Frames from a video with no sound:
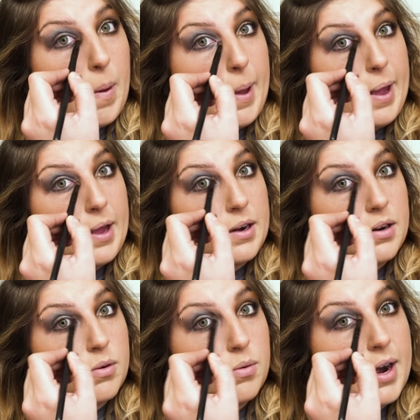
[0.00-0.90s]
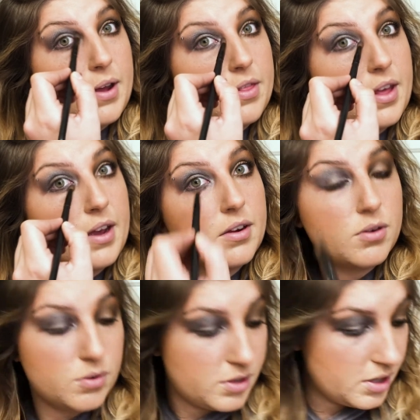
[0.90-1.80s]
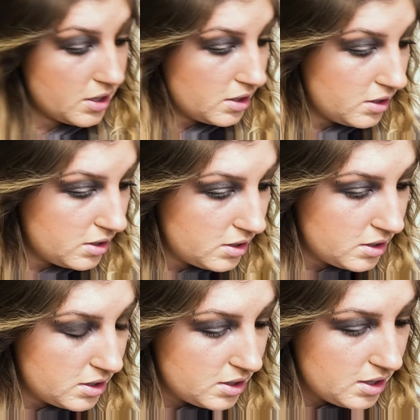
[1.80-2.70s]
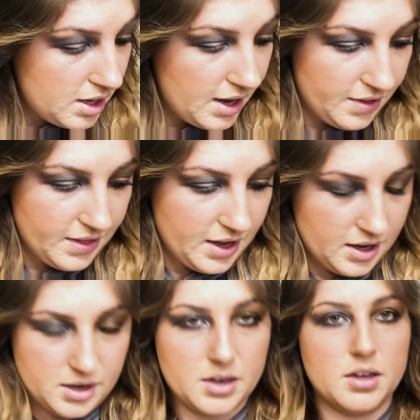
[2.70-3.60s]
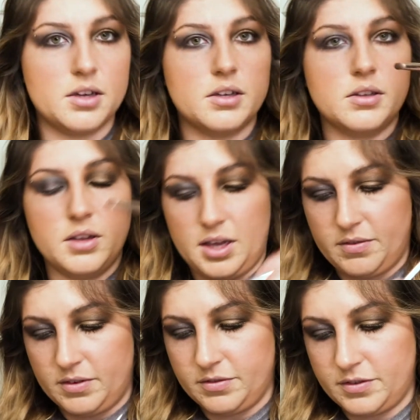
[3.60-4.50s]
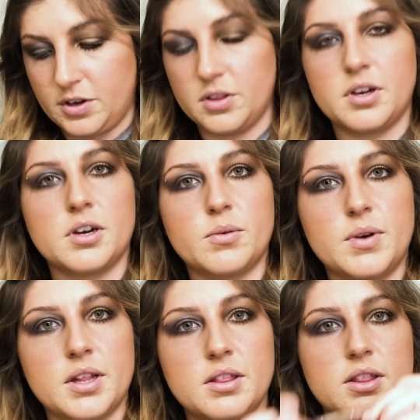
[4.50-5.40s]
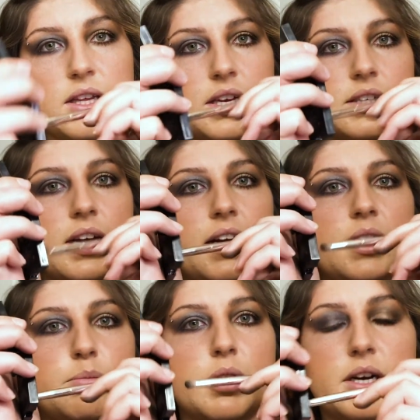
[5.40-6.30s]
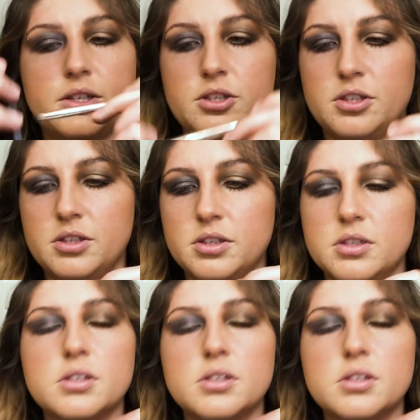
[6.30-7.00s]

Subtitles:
and around that corner, and then even further with the tiny brush,